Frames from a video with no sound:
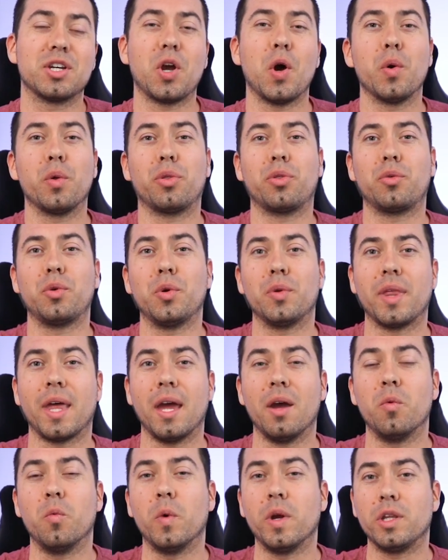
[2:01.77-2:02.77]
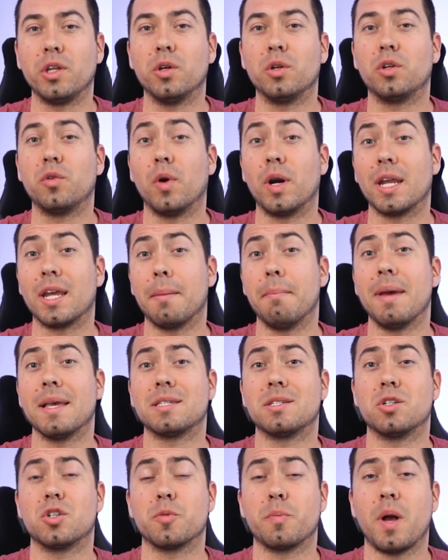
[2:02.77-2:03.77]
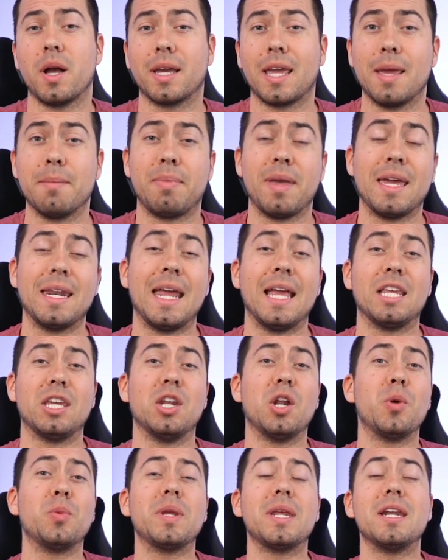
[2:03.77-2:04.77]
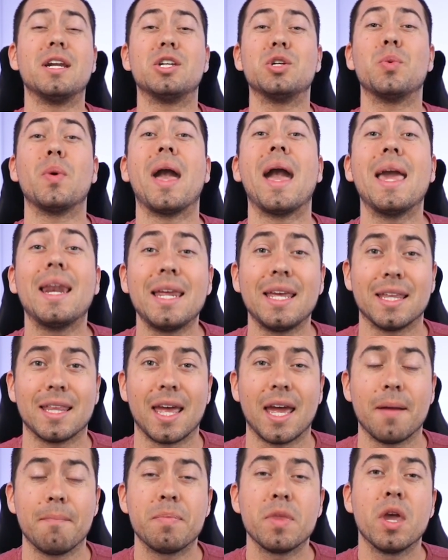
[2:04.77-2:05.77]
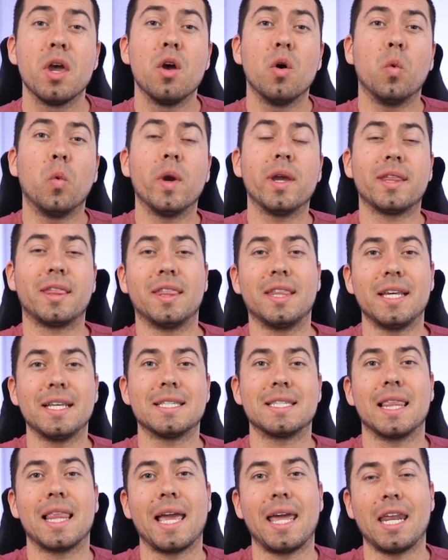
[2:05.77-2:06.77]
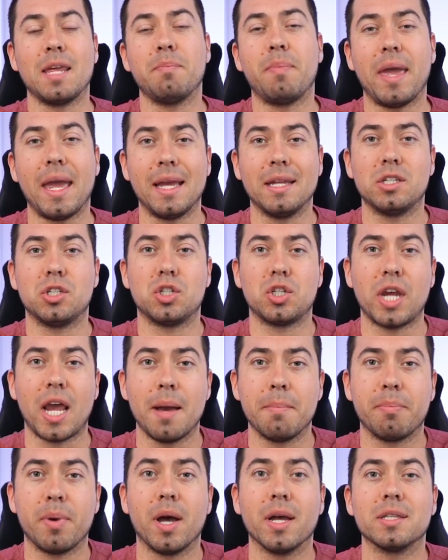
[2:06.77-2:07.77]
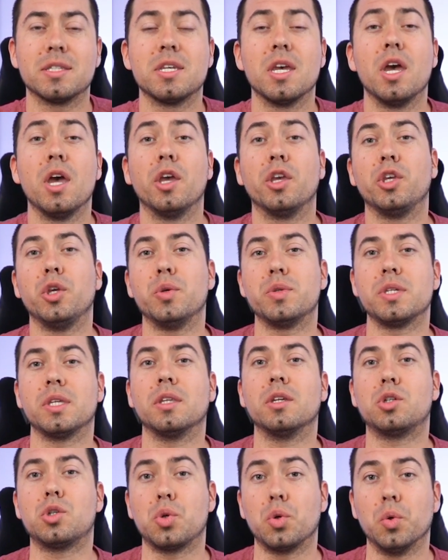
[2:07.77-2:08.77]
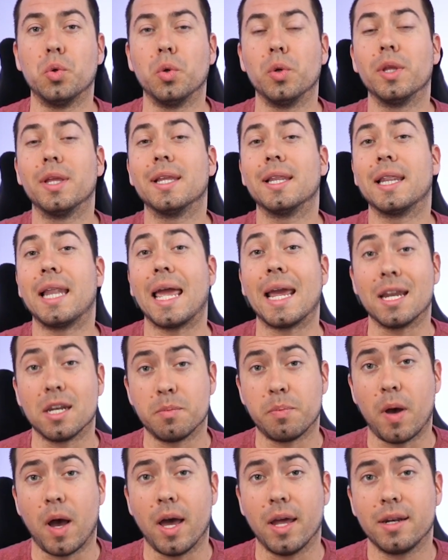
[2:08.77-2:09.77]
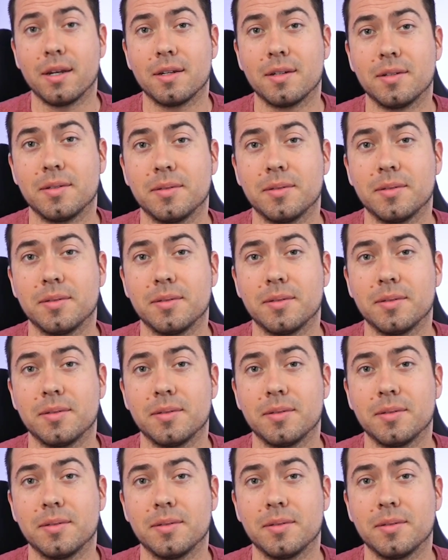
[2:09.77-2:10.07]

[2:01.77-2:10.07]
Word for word: to go through that when you're running a Messenger bot campaign, and you don't need to do any of that with these landing page chatbots using the tool Landbot.